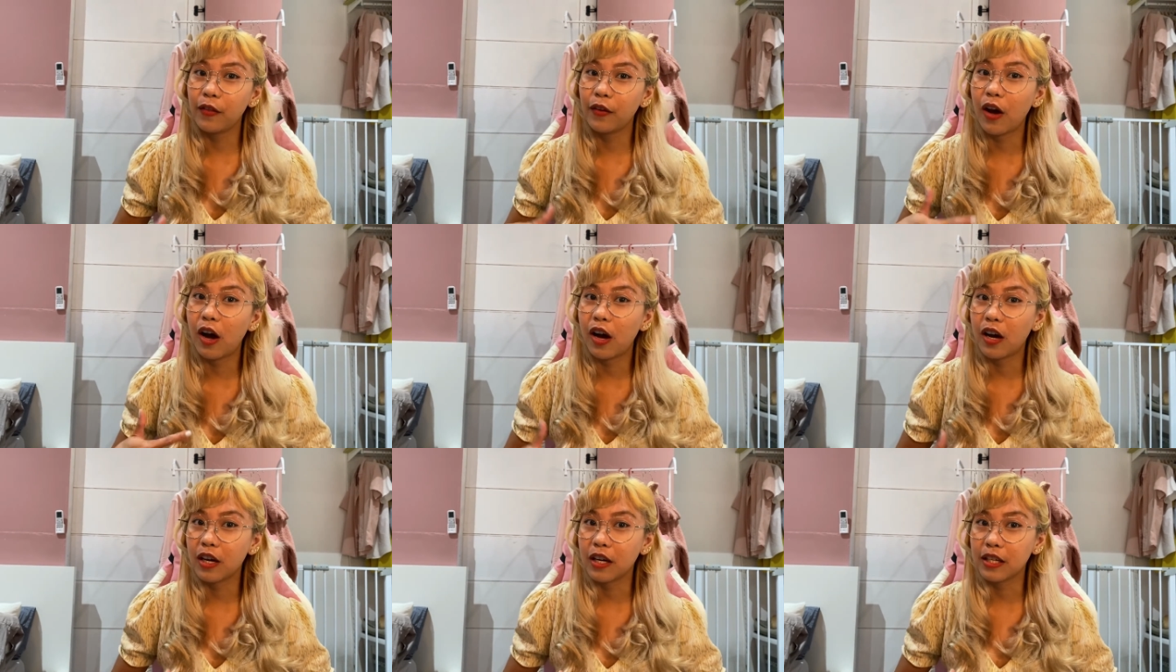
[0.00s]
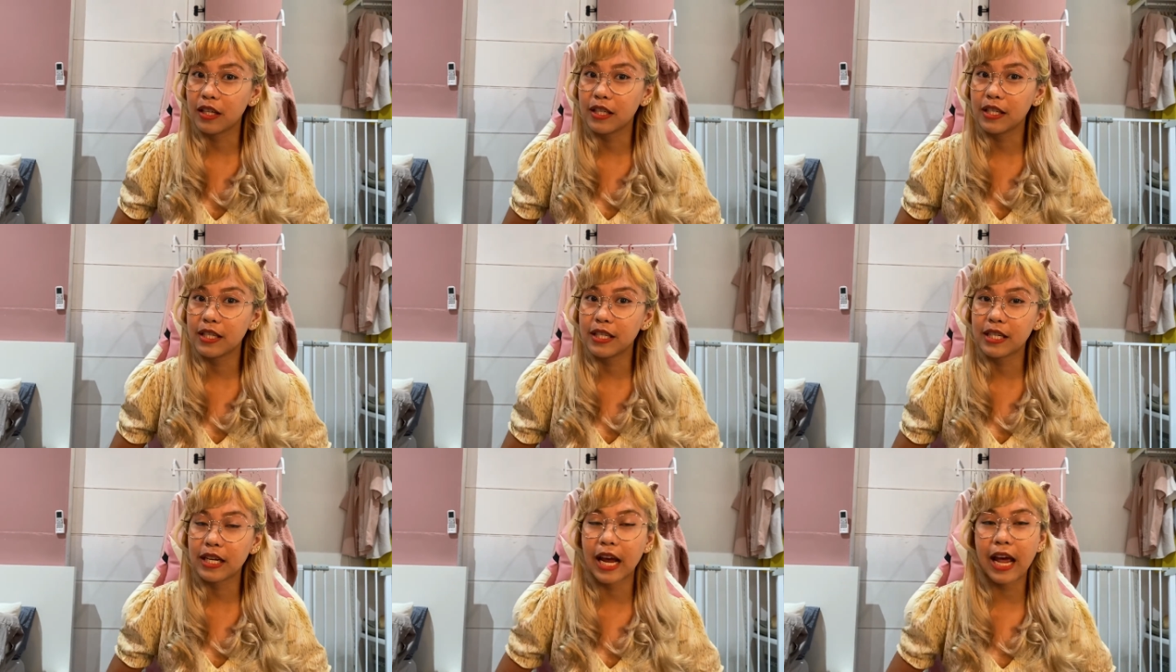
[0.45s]

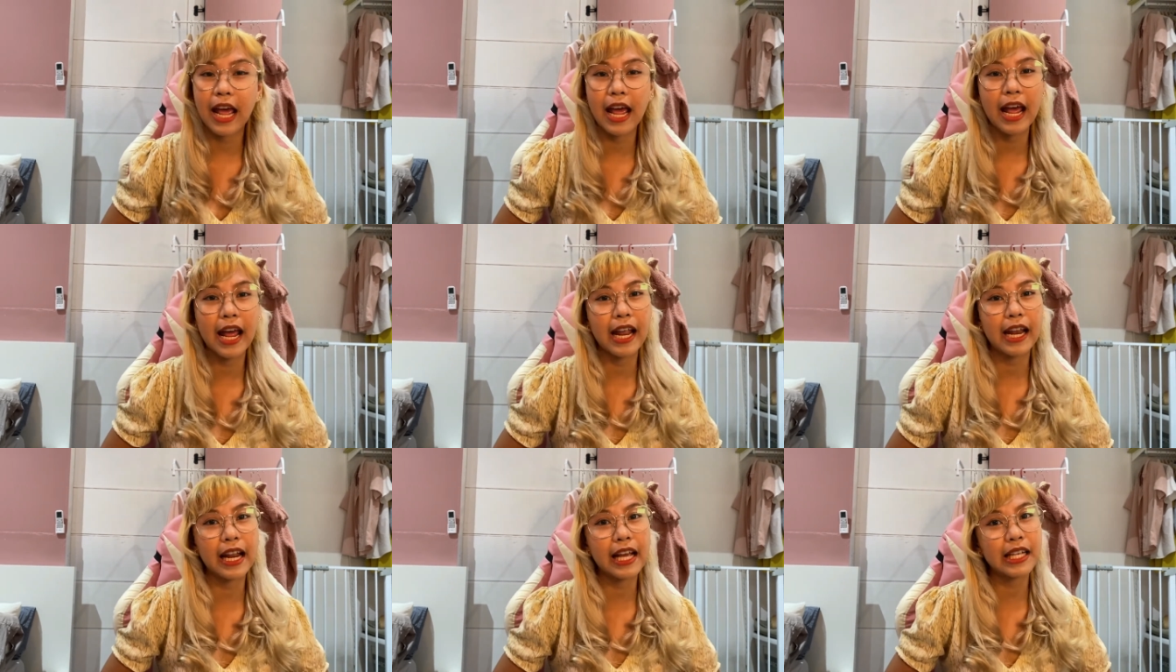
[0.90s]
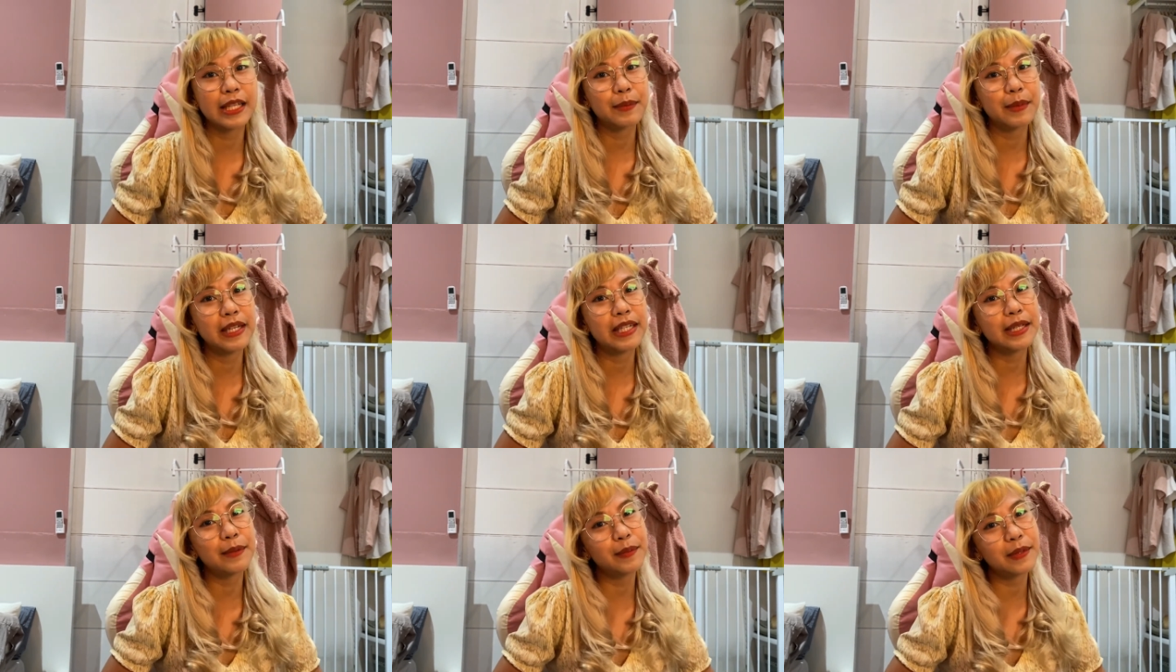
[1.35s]
August and next
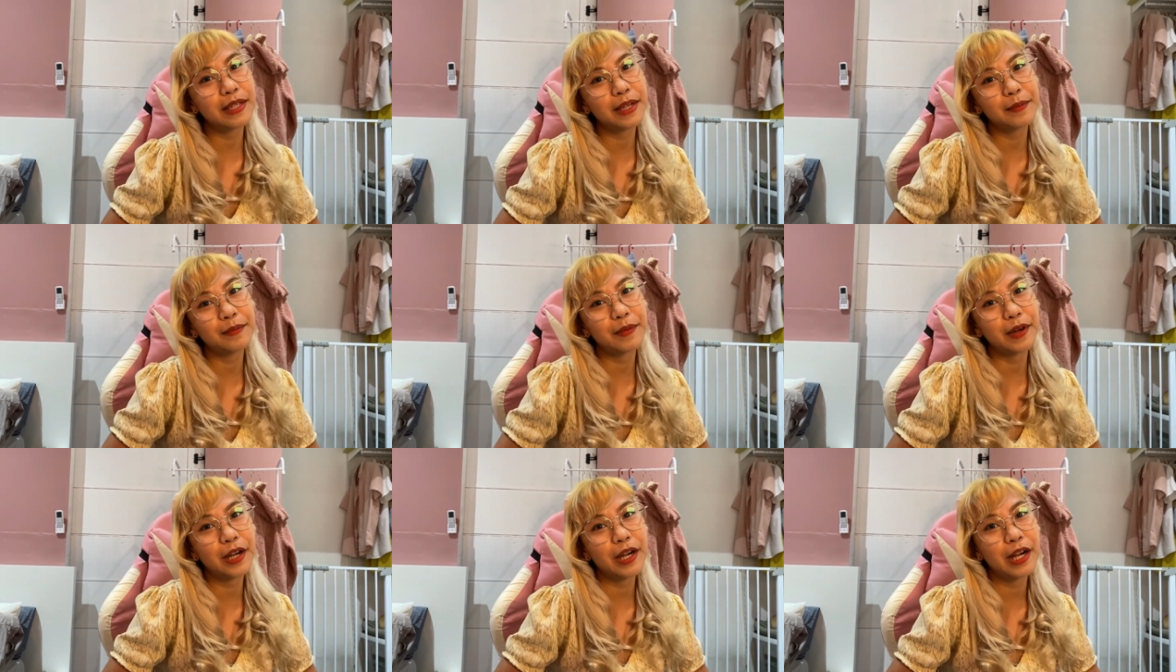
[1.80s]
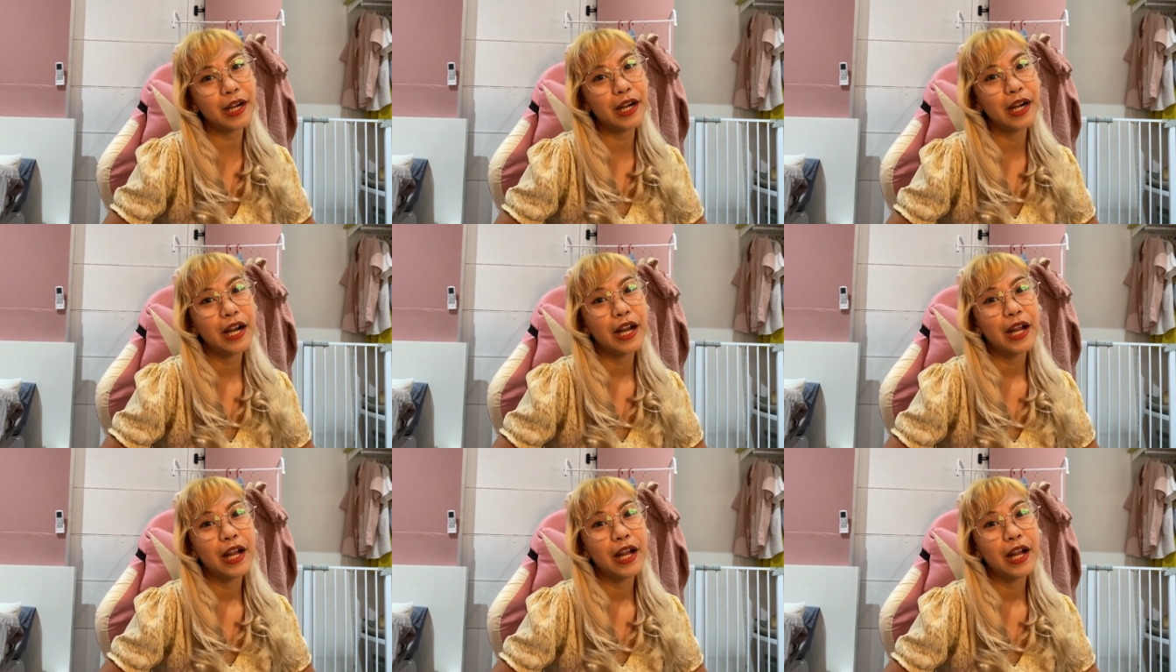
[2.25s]
month September